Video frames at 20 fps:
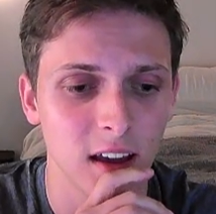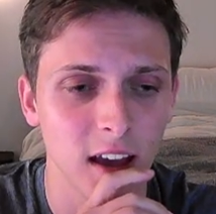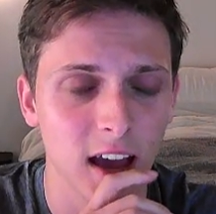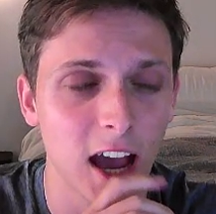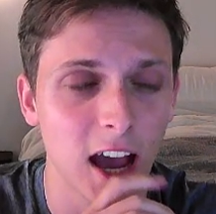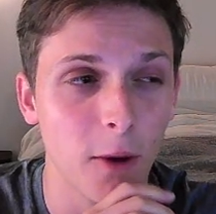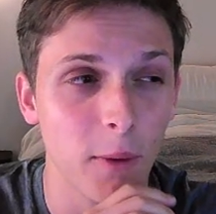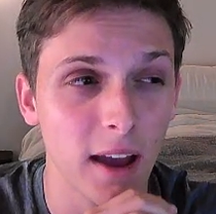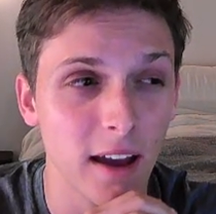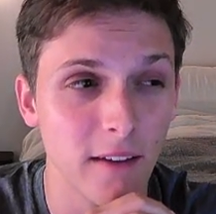
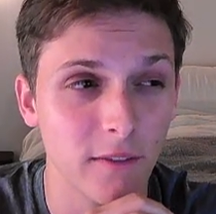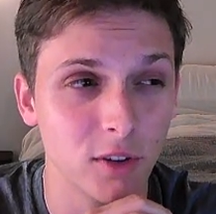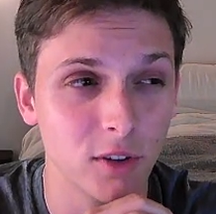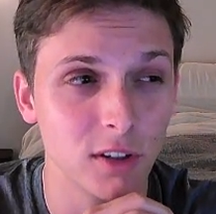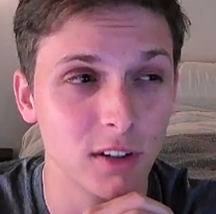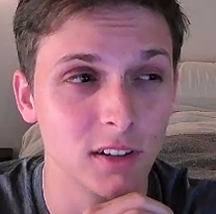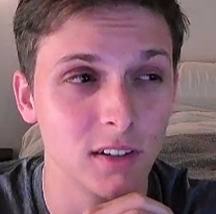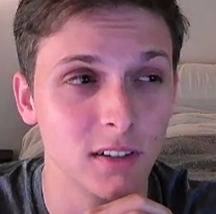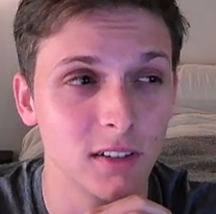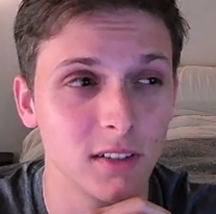
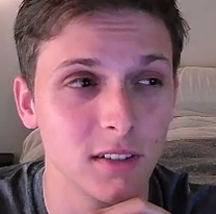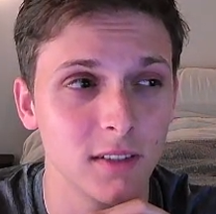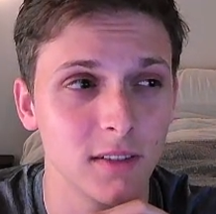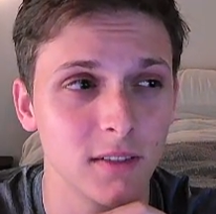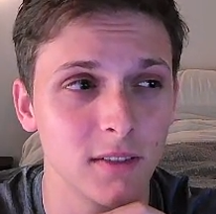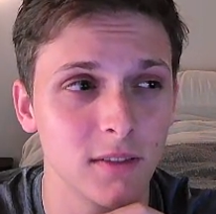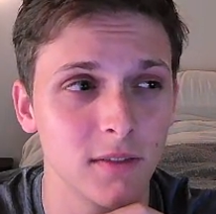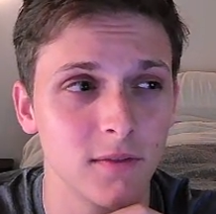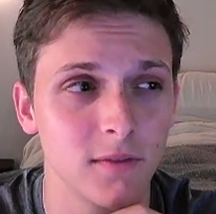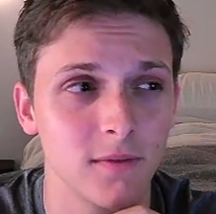However,
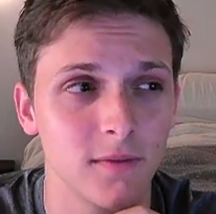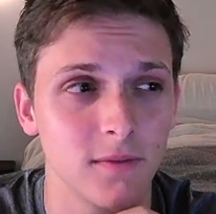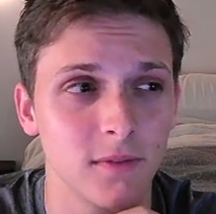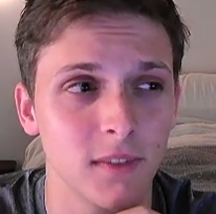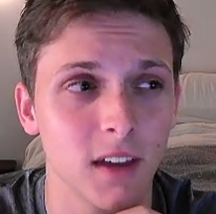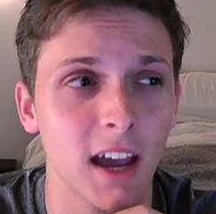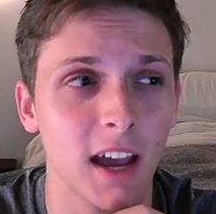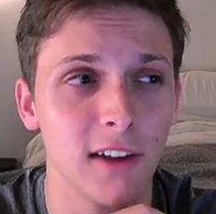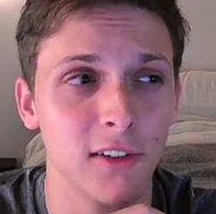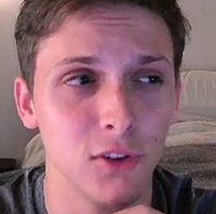
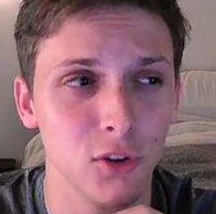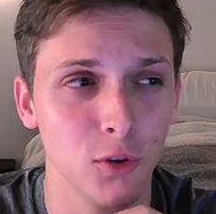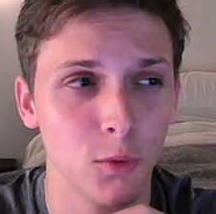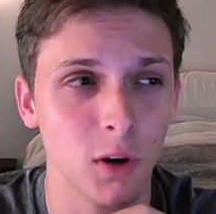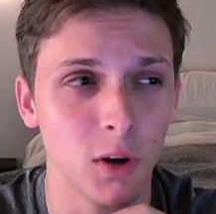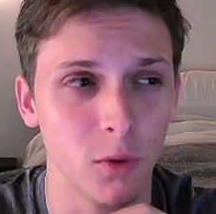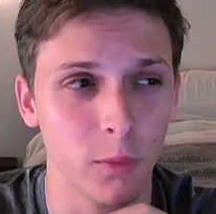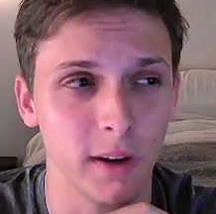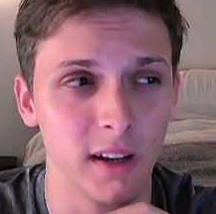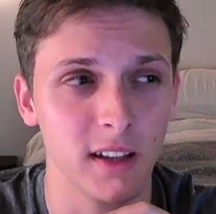I do
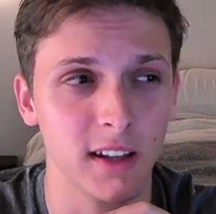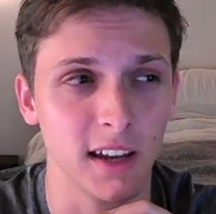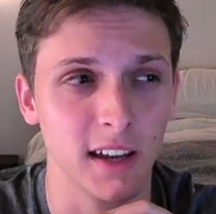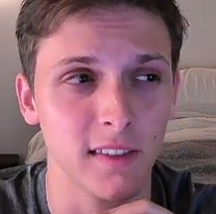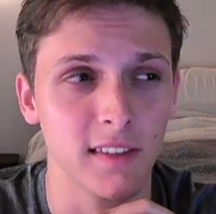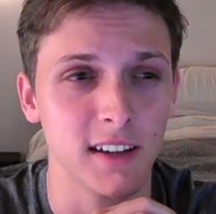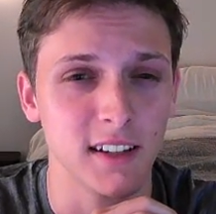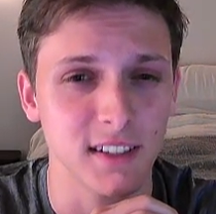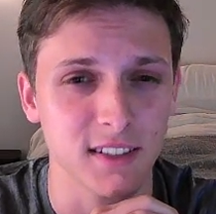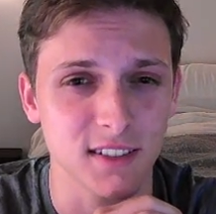want to win like
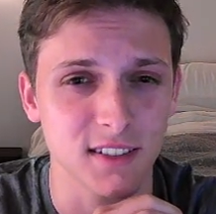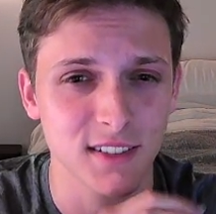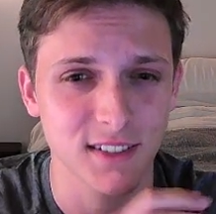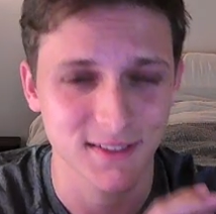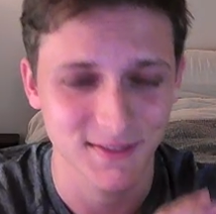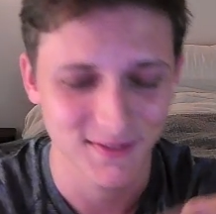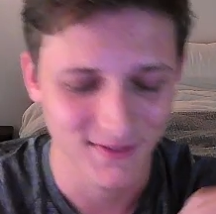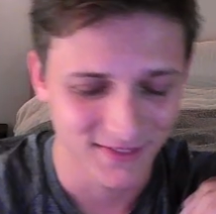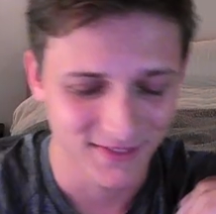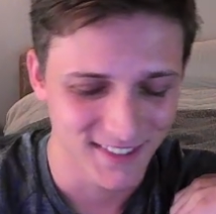this.
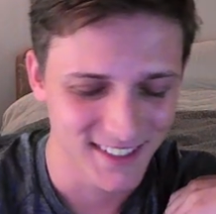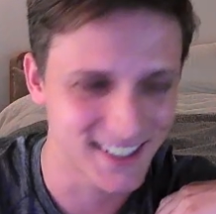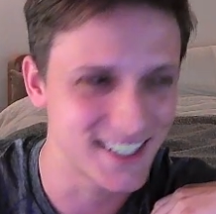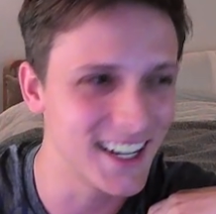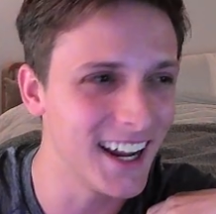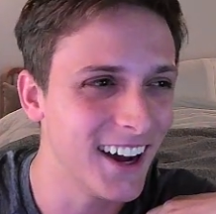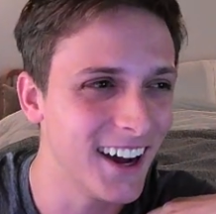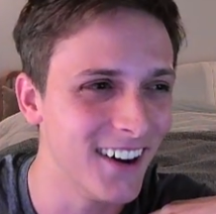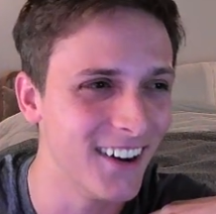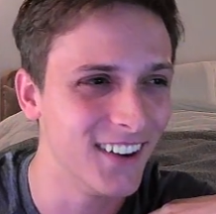
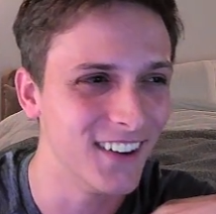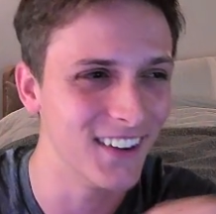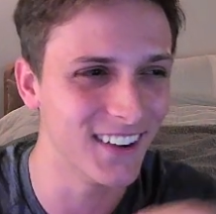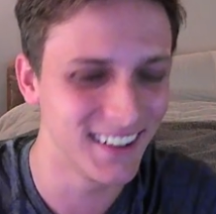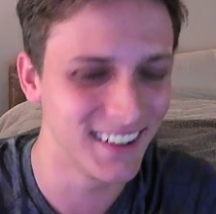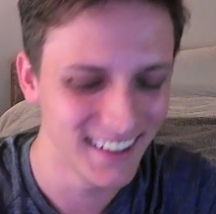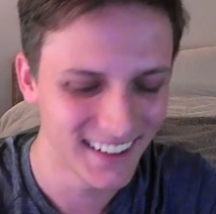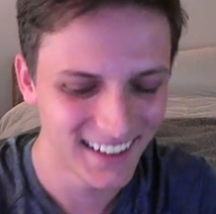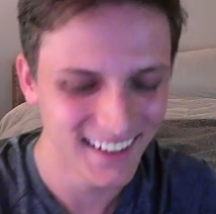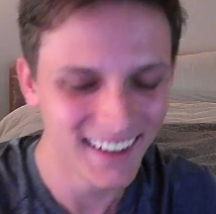
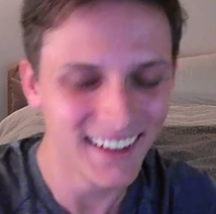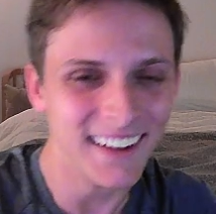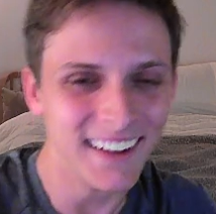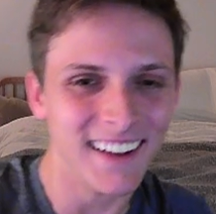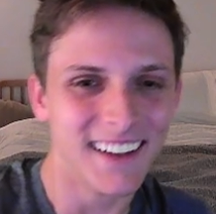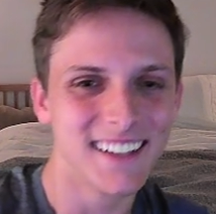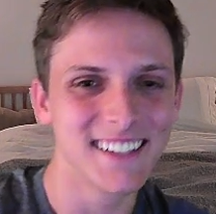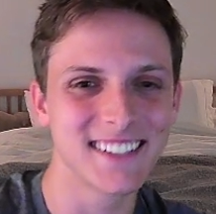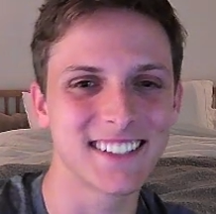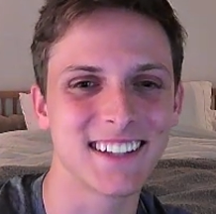
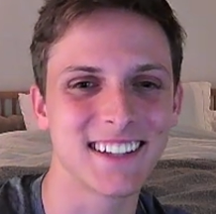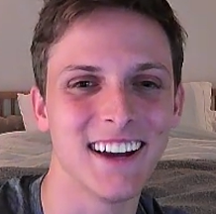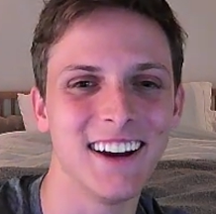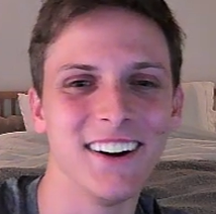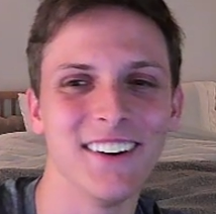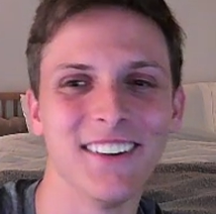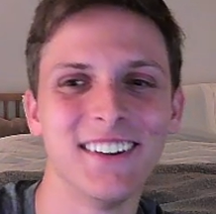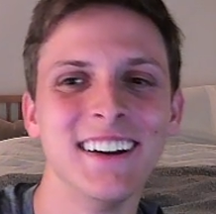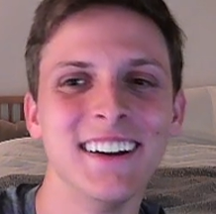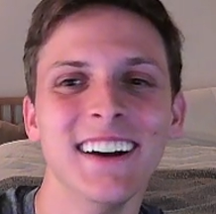
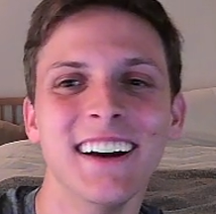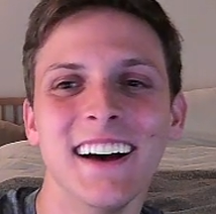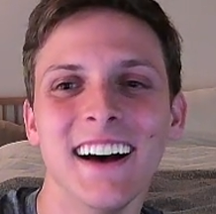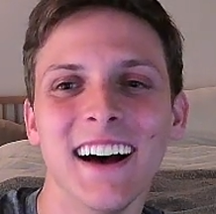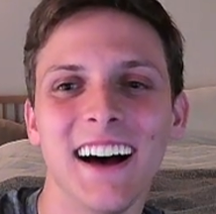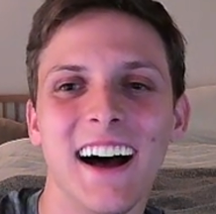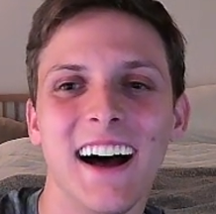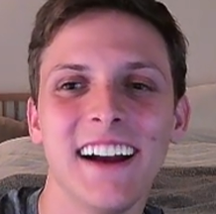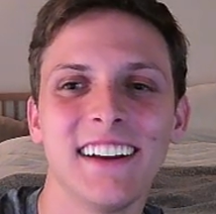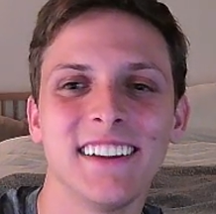So
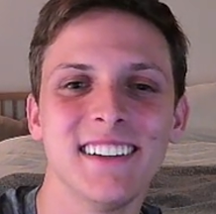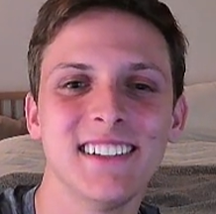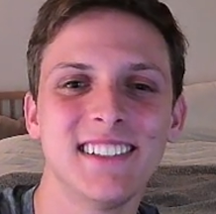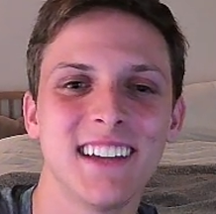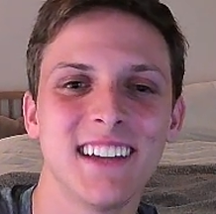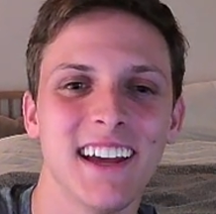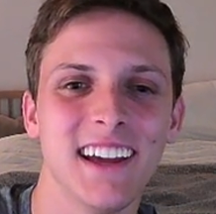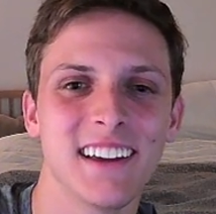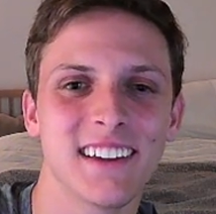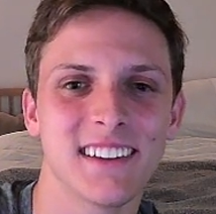I did
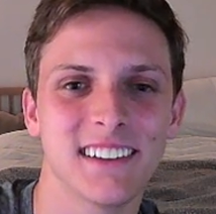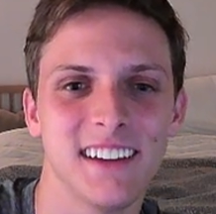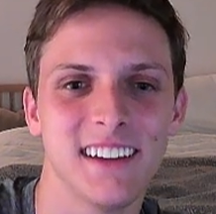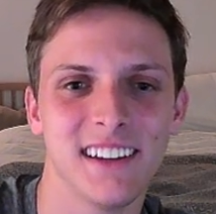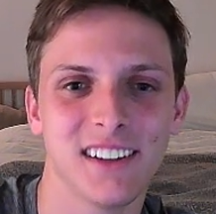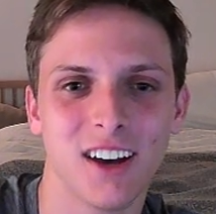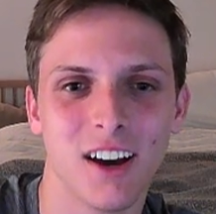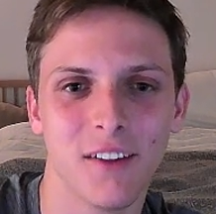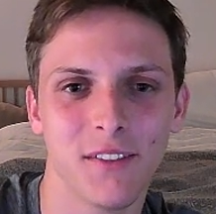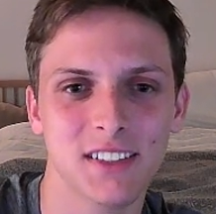take,
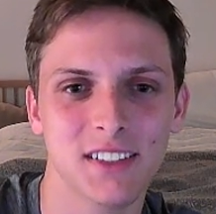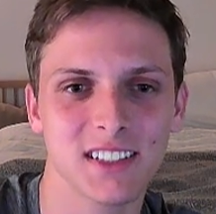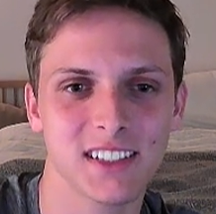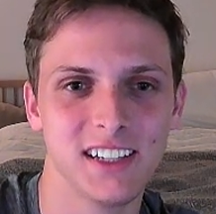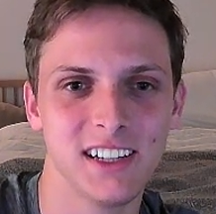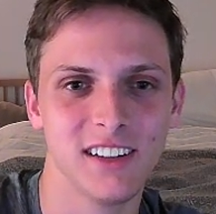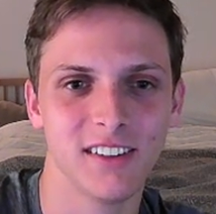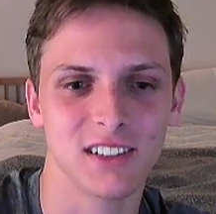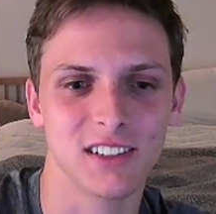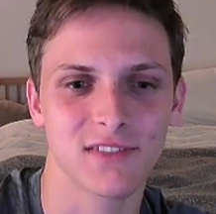and obviously
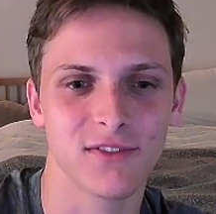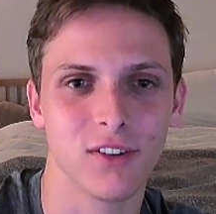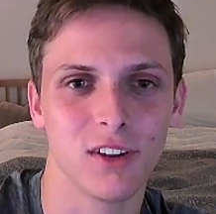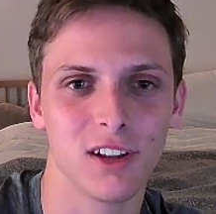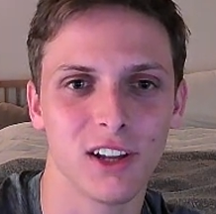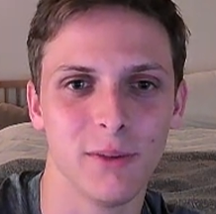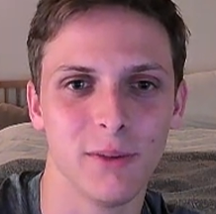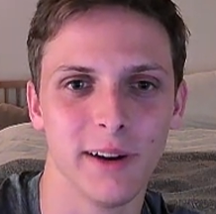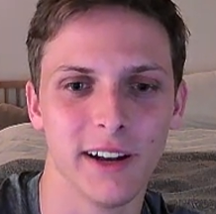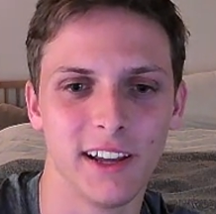here it's
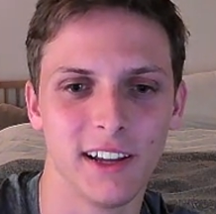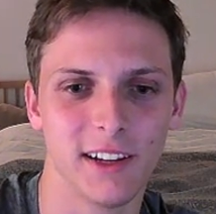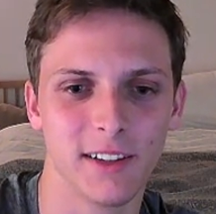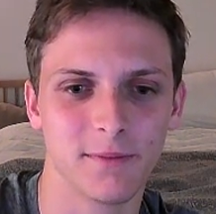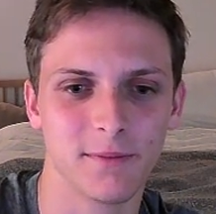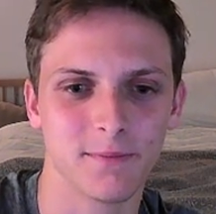fully winning.